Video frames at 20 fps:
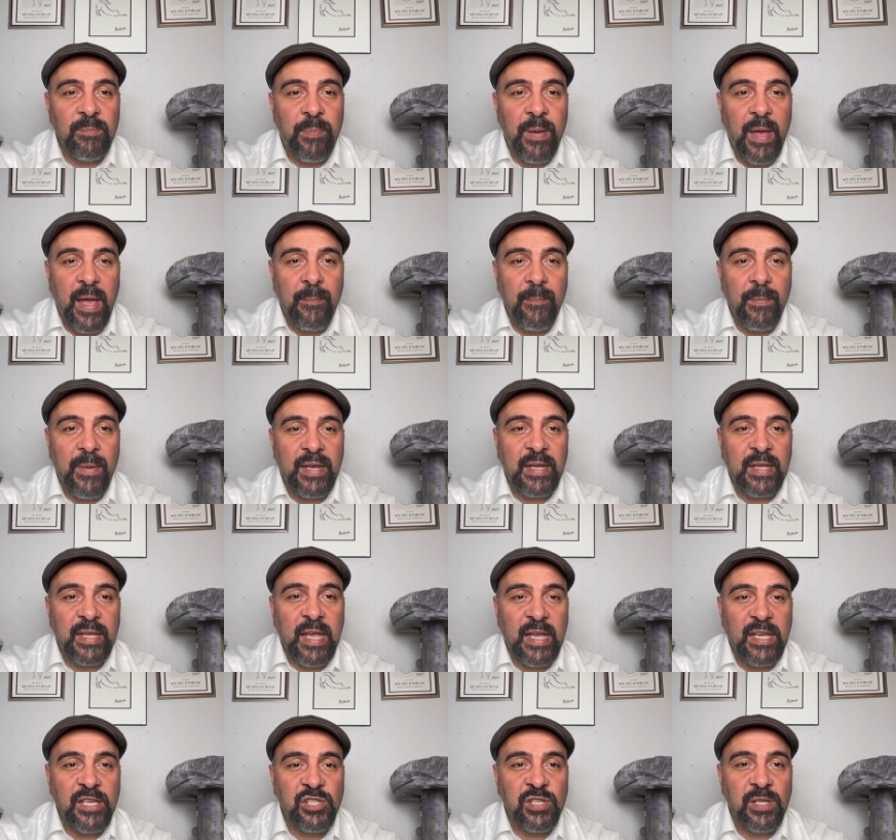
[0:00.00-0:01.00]
pet
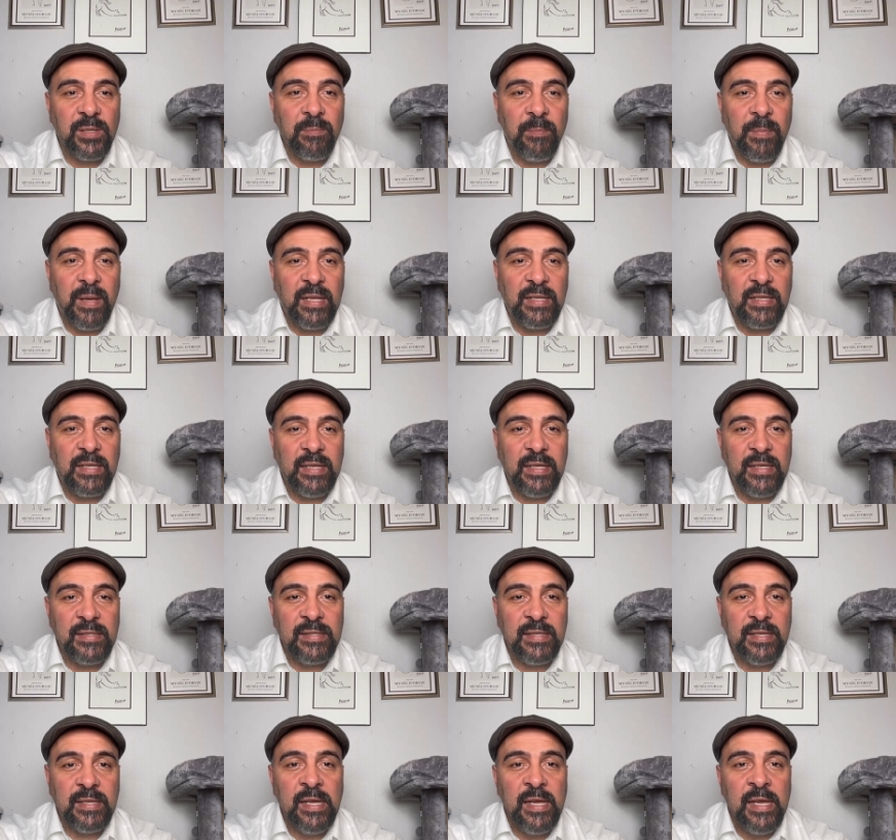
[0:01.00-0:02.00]
medication made
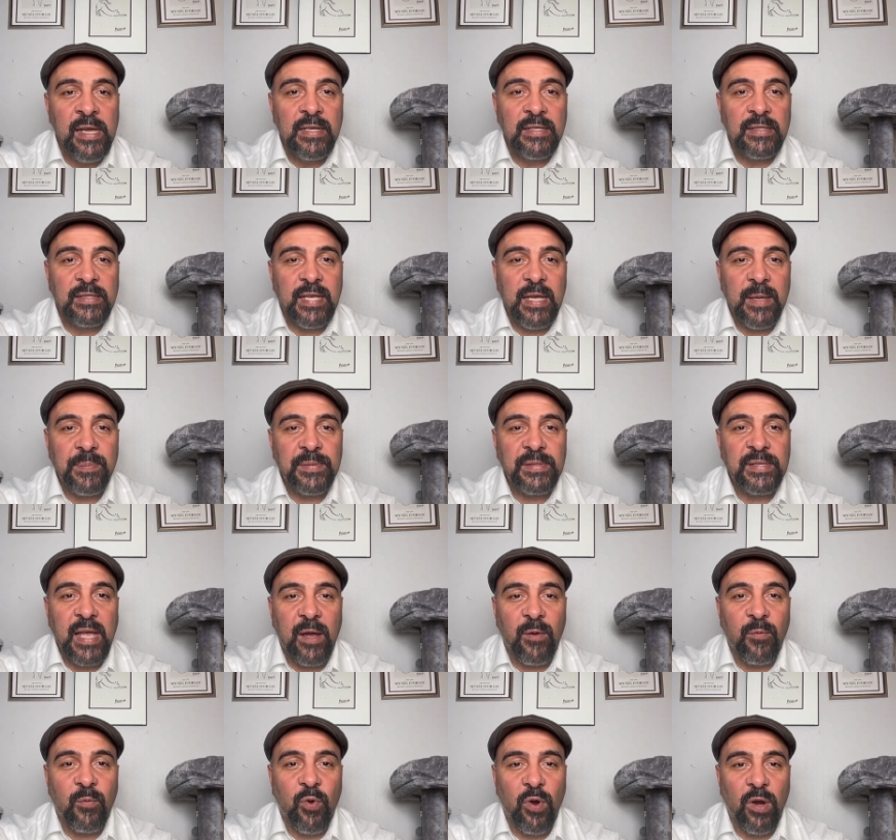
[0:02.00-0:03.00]
easy. Tips
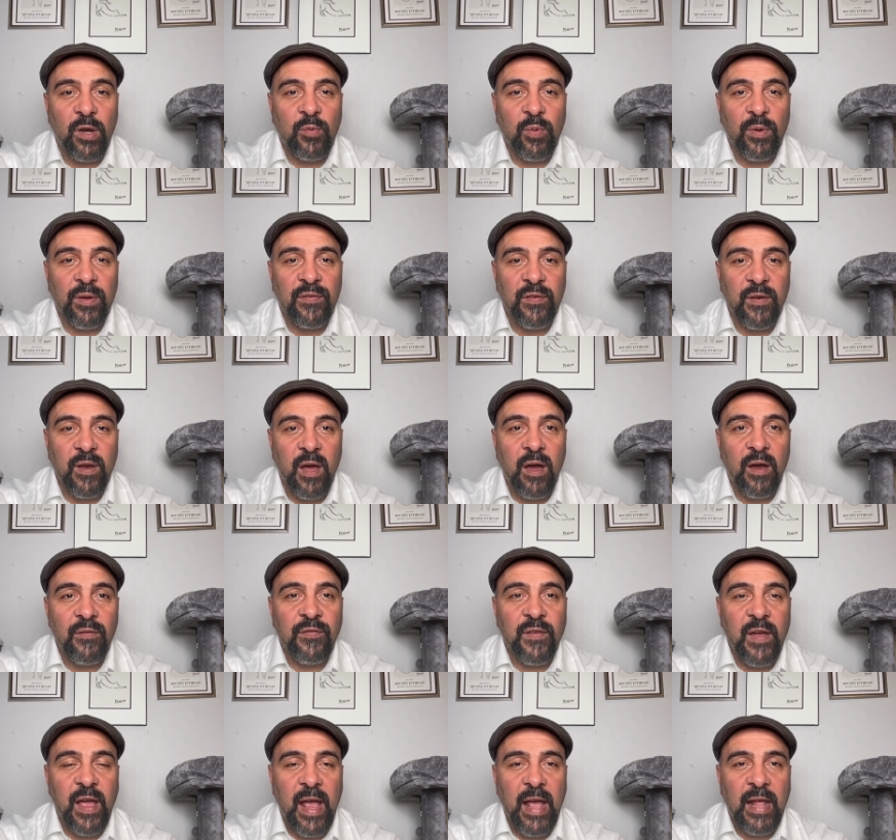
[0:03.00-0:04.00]
that work with
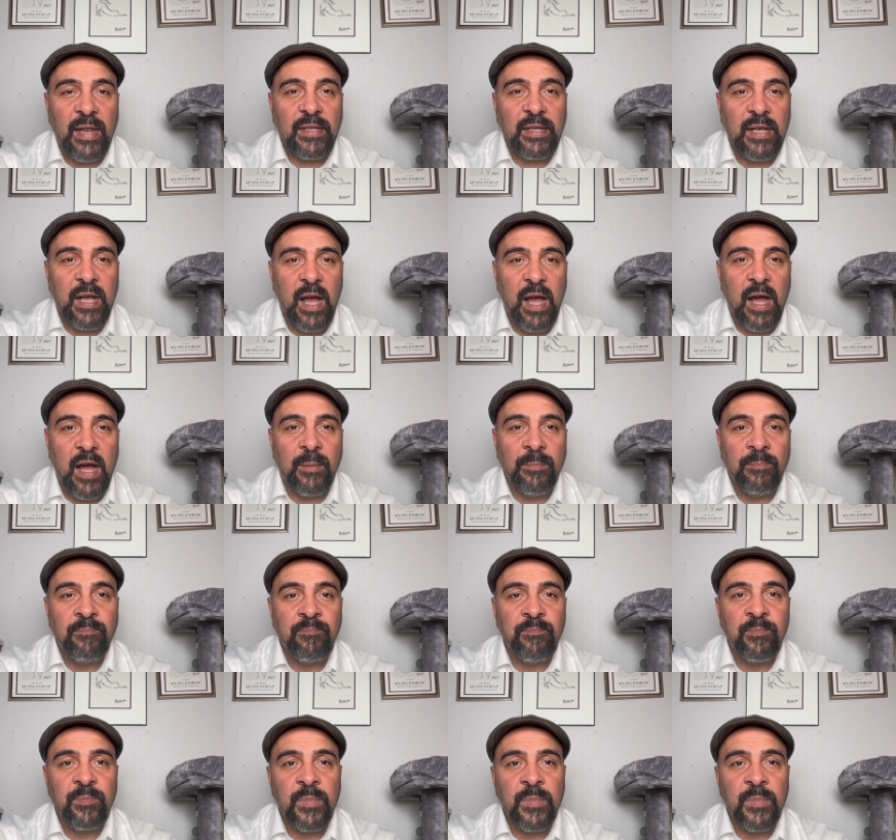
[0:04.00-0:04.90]
love and calm.